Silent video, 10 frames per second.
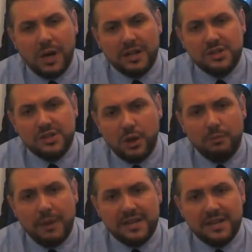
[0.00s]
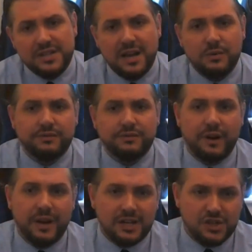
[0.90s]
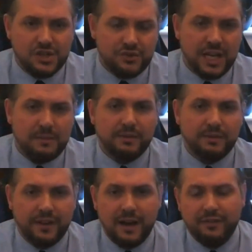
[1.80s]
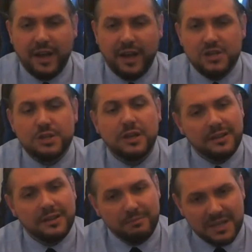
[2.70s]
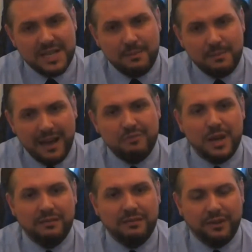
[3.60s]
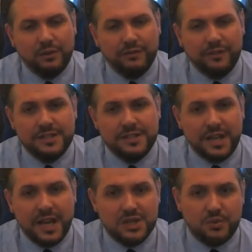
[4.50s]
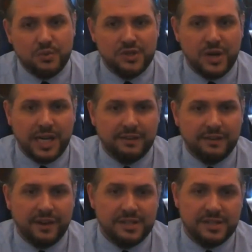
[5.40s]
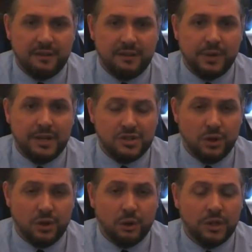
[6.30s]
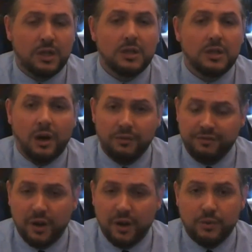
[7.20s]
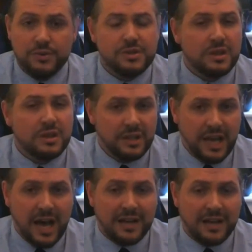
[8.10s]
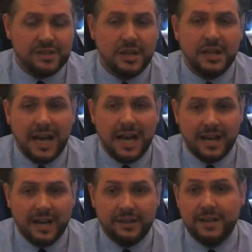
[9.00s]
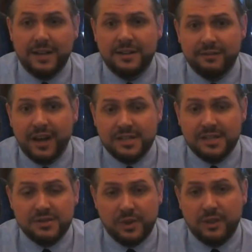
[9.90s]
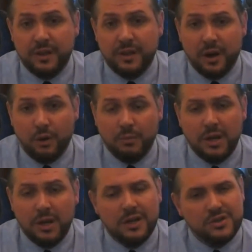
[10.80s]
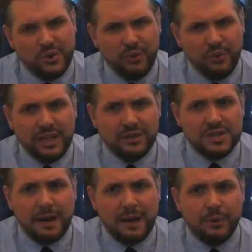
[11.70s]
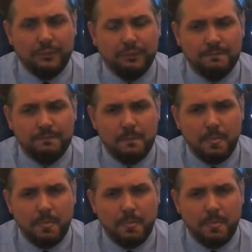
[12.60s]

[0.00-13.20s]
While this all may sound very extreme and far-fetched, my team have been involved in investigations where tracking devices have been installed on phones, cars, and hidden devices within the home. So it really does happen.